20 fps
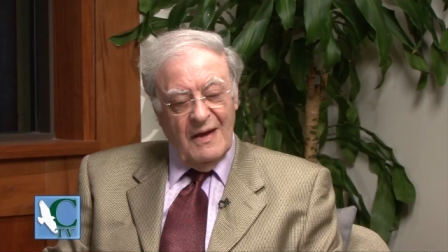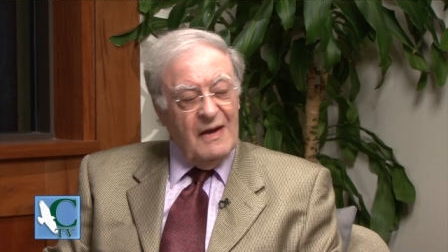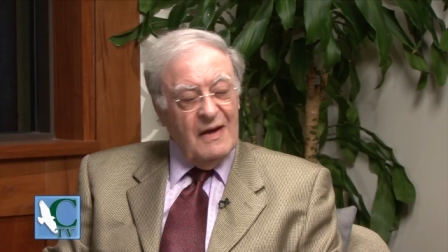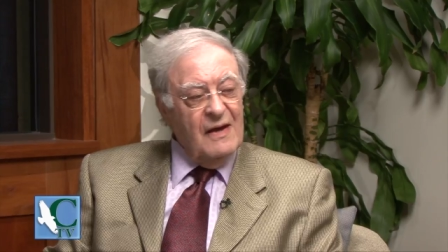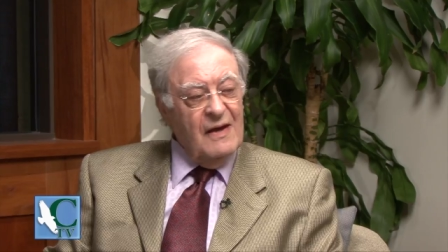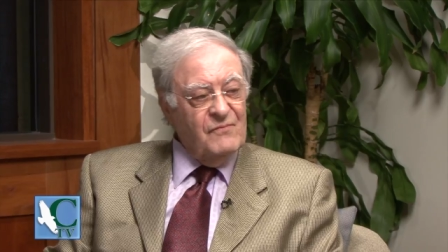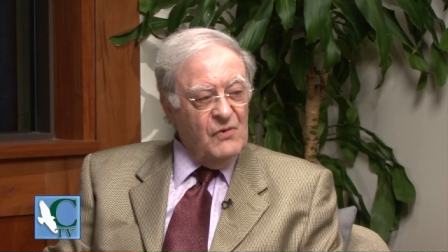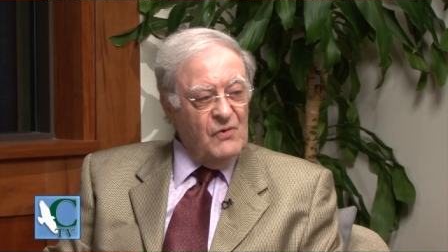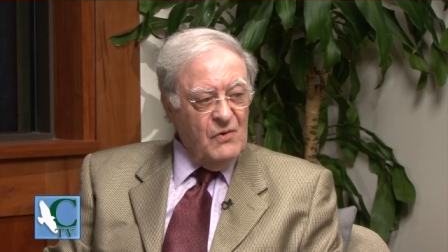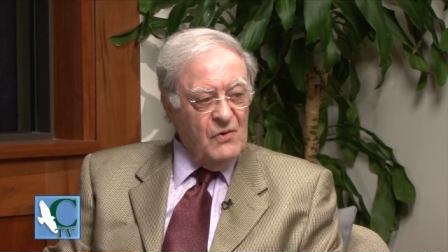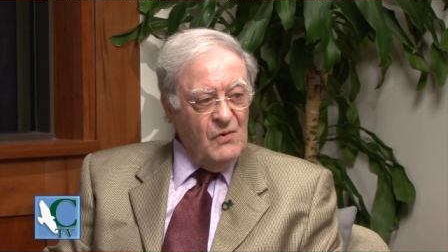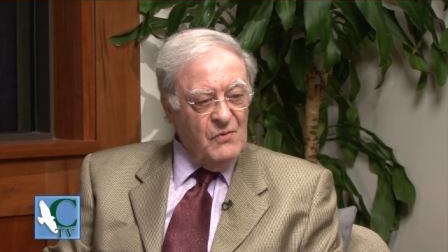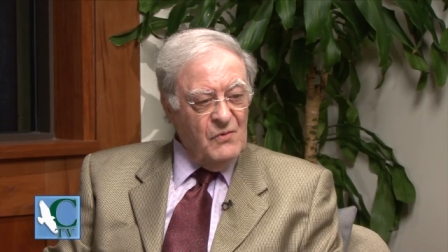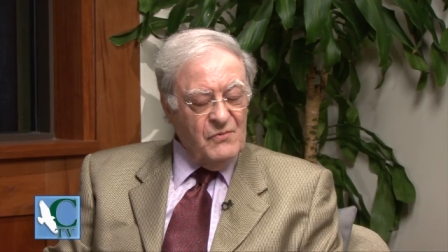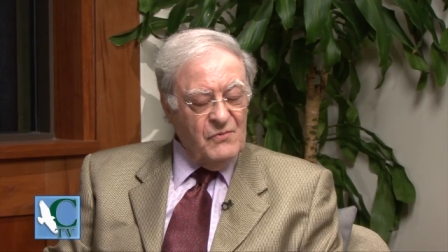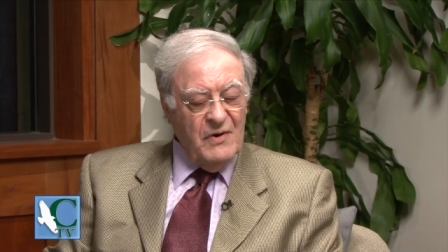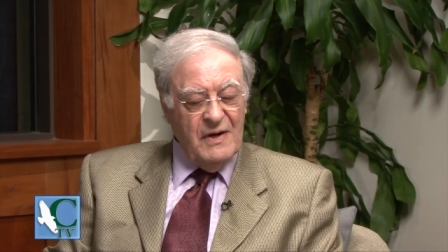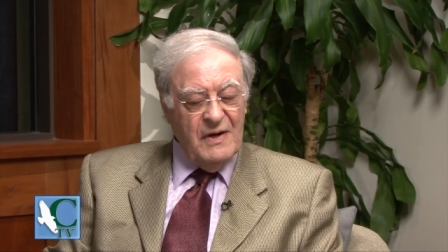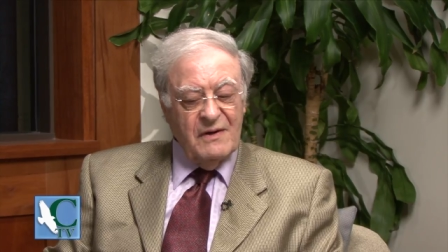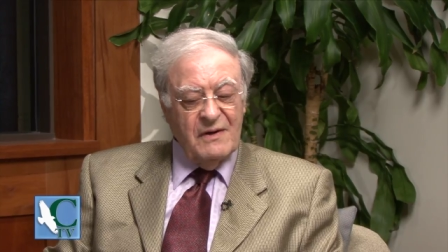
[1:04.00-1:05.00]
I have a co
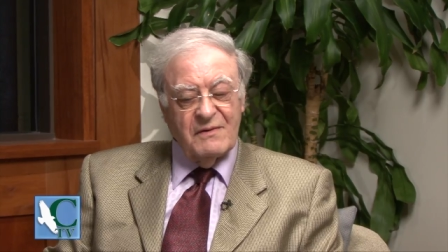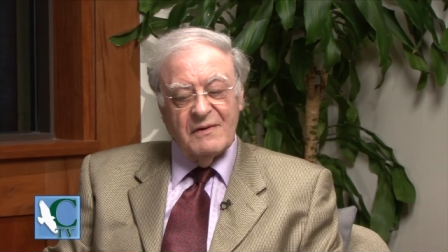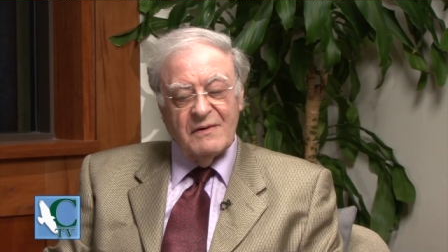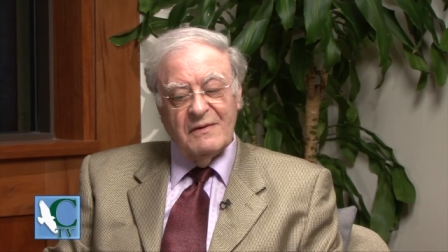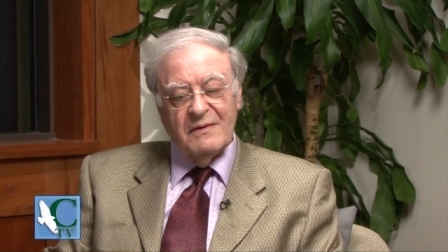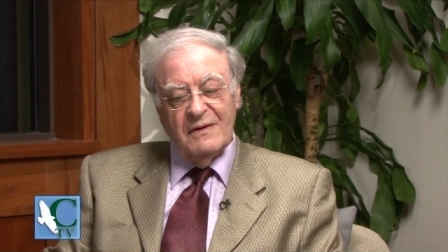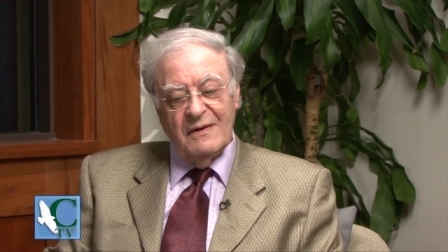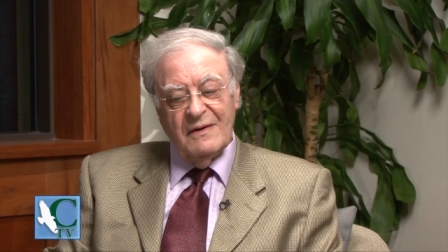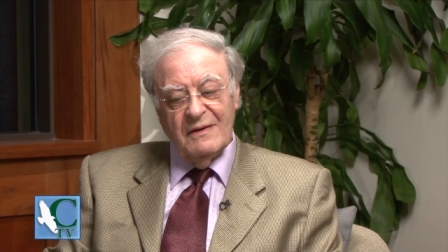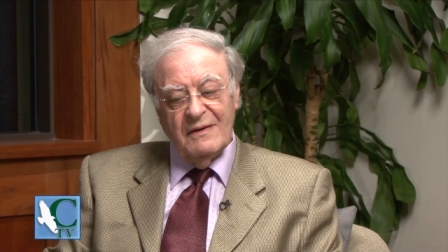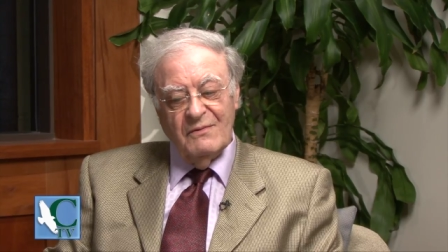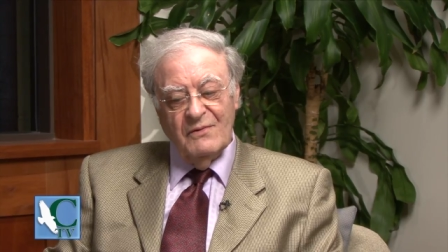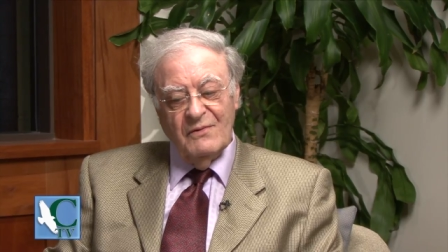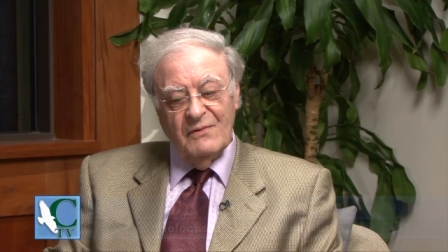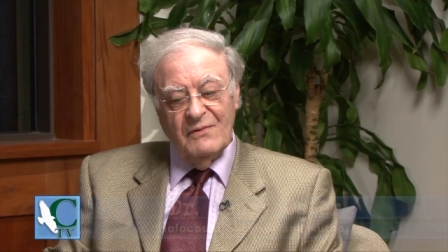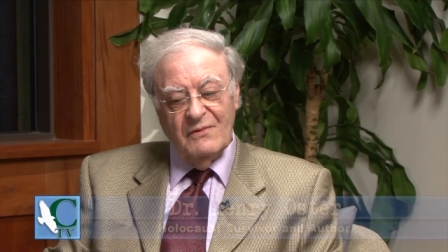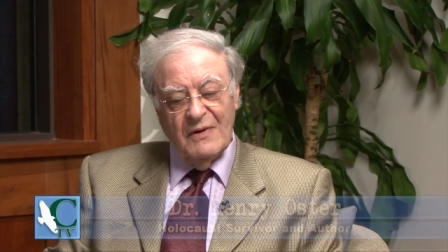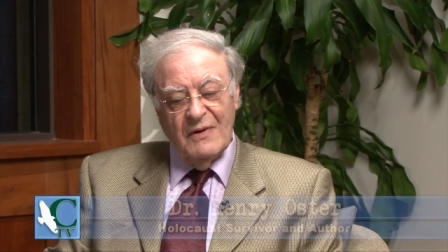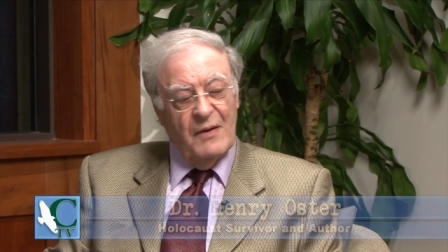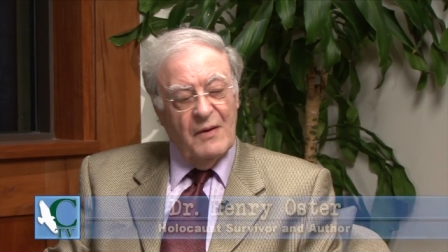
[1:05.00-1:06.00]
writer
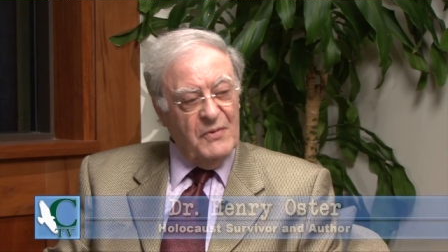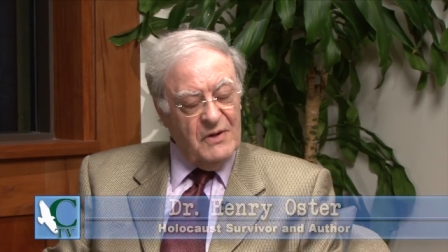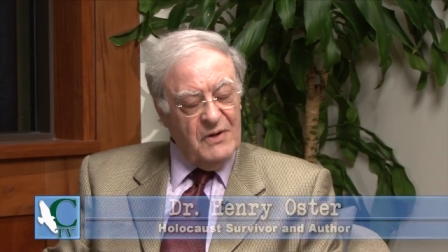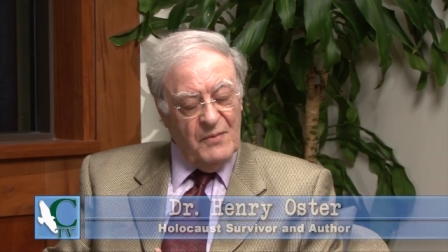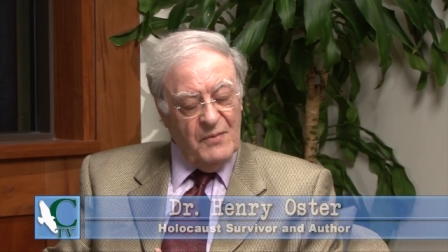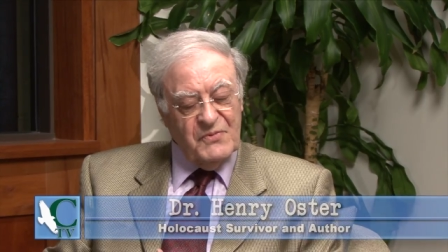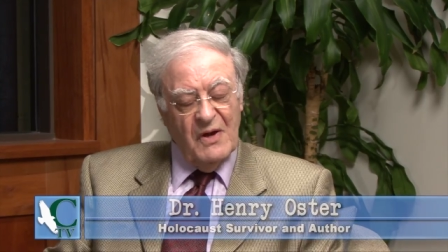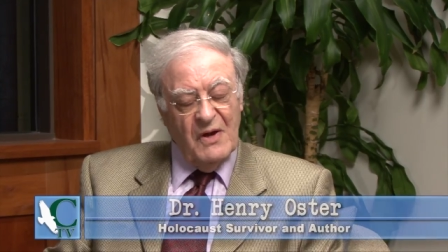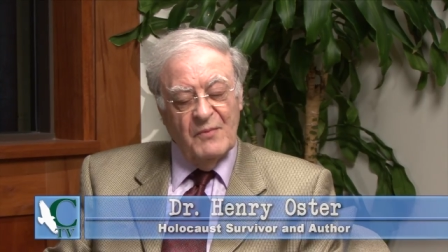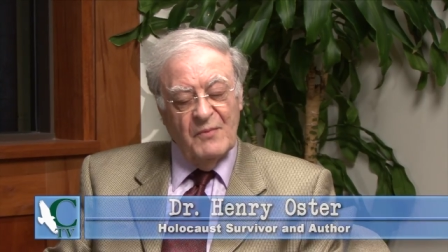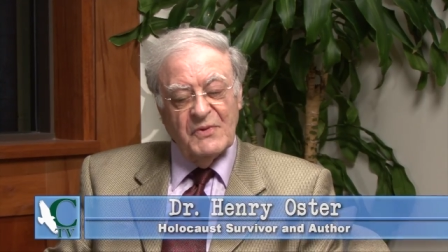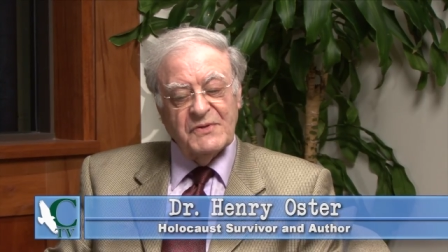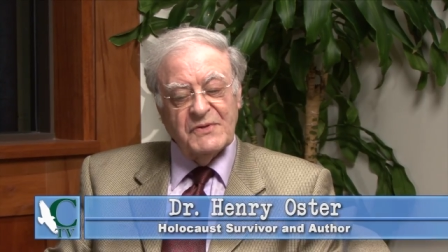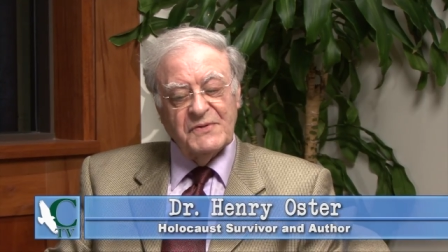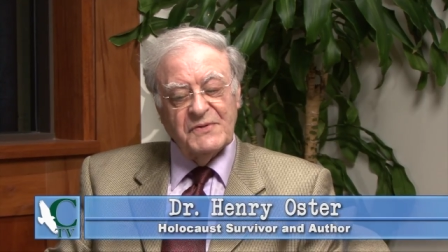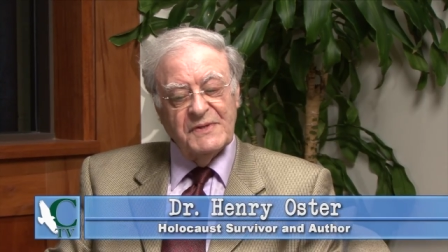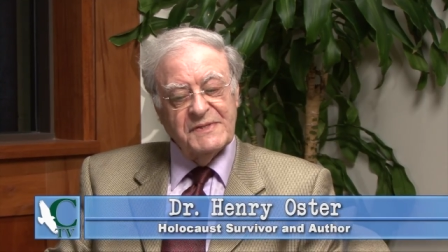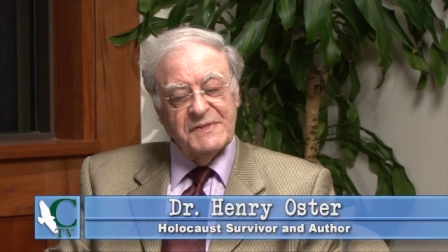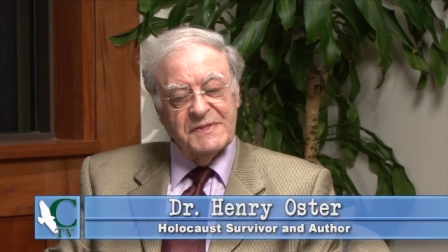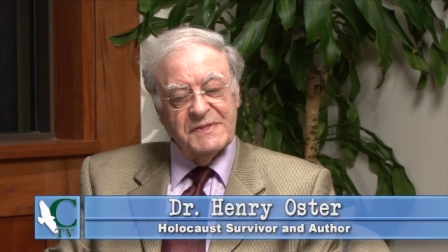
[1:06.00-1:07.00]
who, I'm an
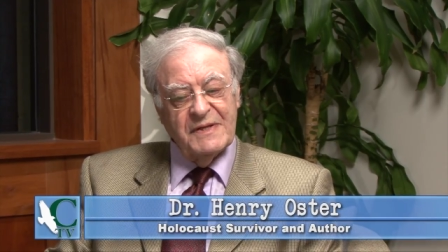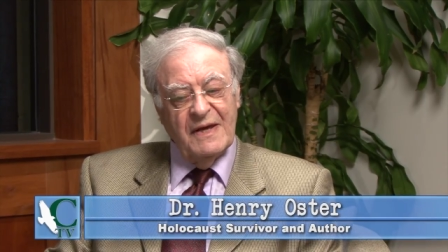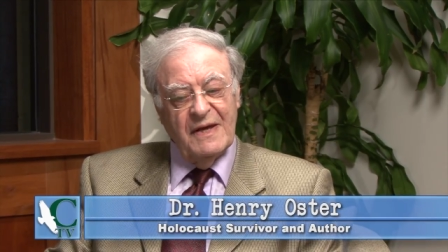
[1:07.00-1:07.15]
optometrist,